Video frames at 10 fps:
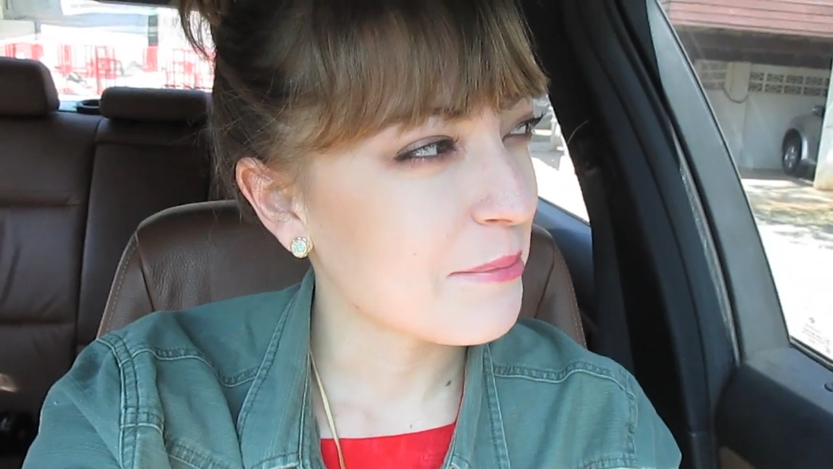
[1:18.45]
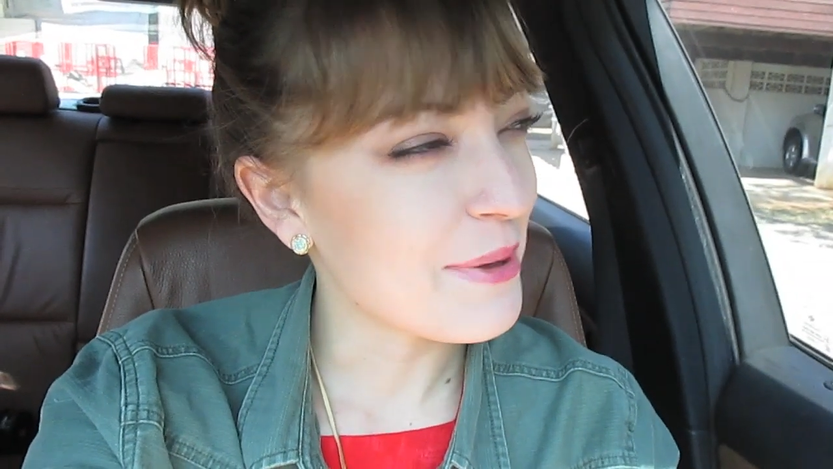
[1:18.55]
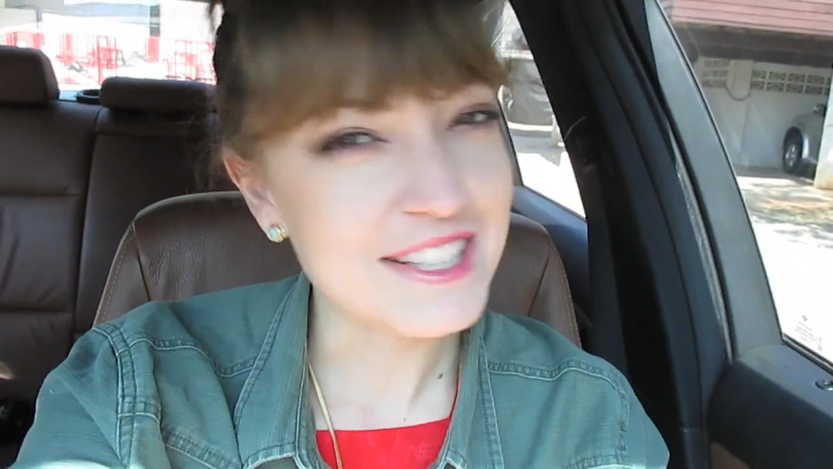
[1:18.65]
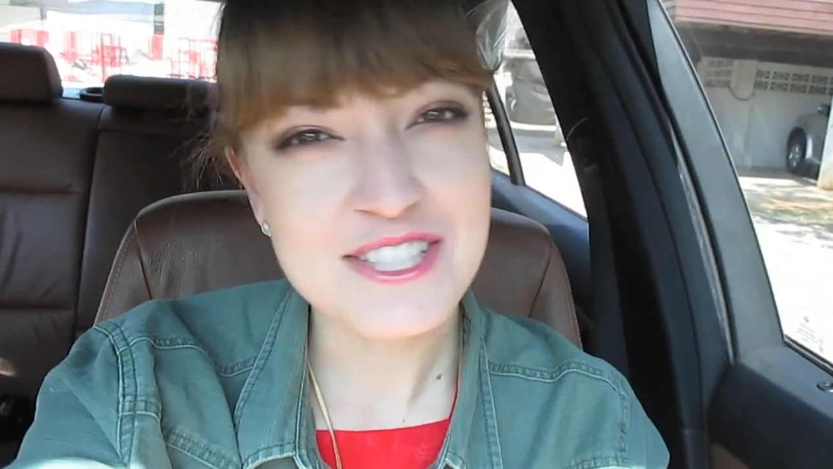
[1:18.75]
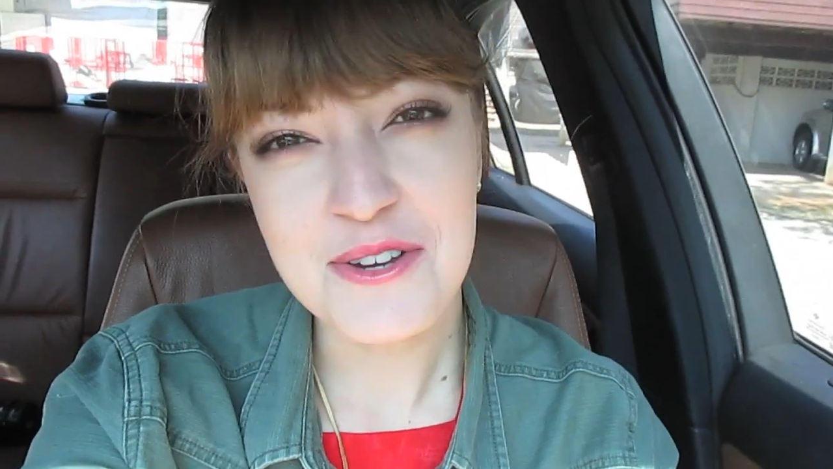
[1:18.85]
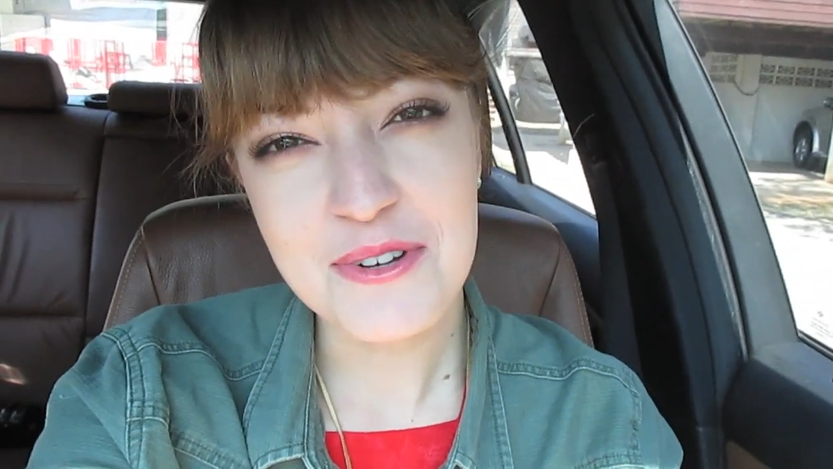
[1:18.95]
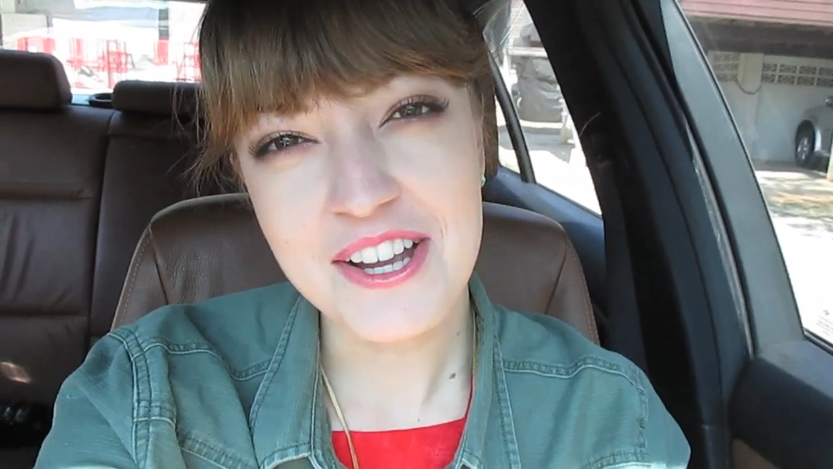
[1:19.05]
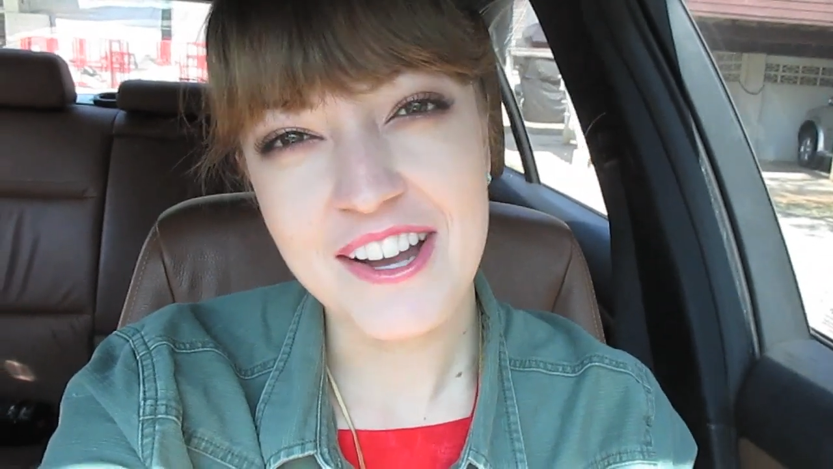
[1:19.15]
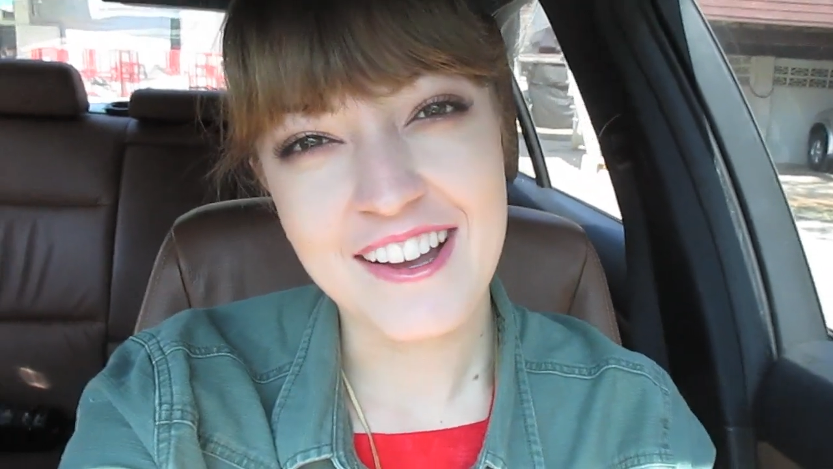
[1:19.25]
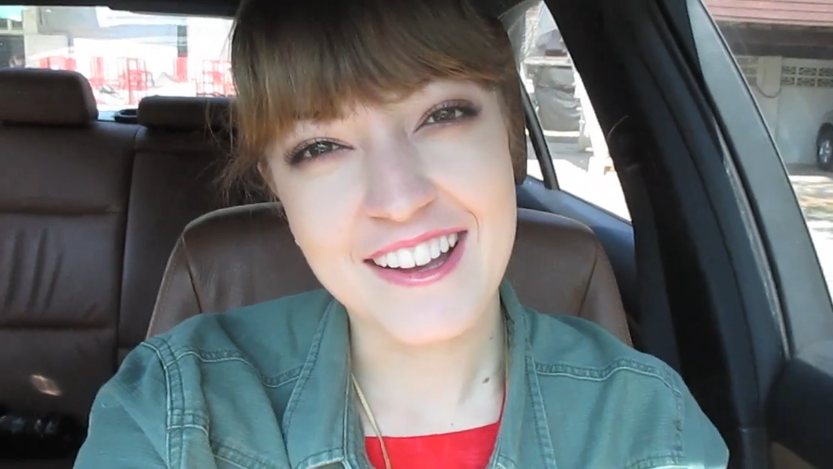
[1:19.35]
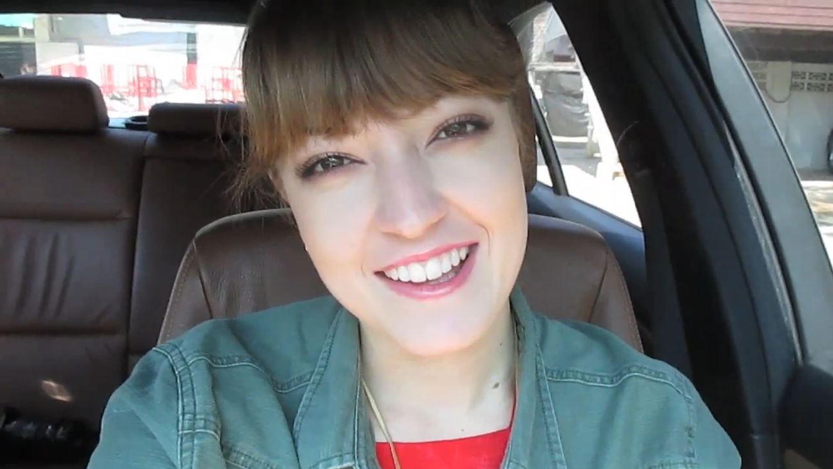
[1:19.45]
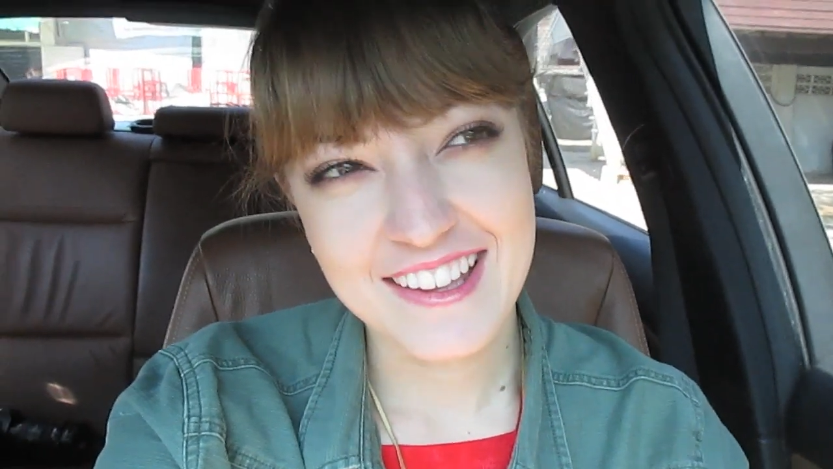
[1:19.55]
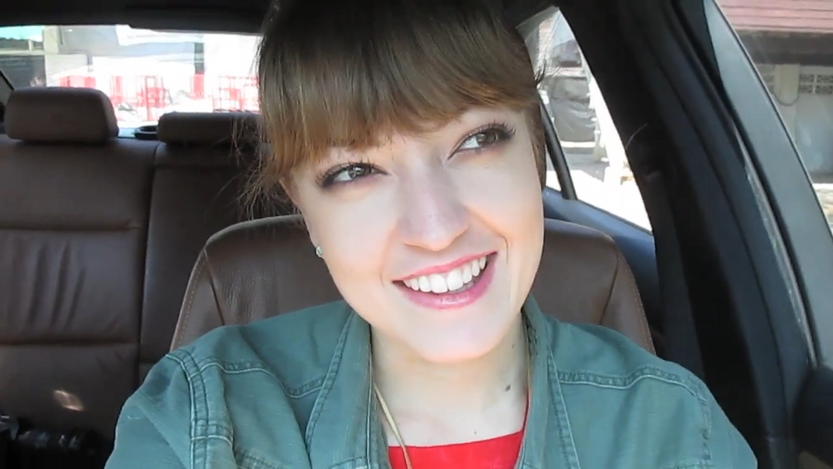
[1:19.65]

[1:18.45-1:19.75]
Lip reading: bacteria,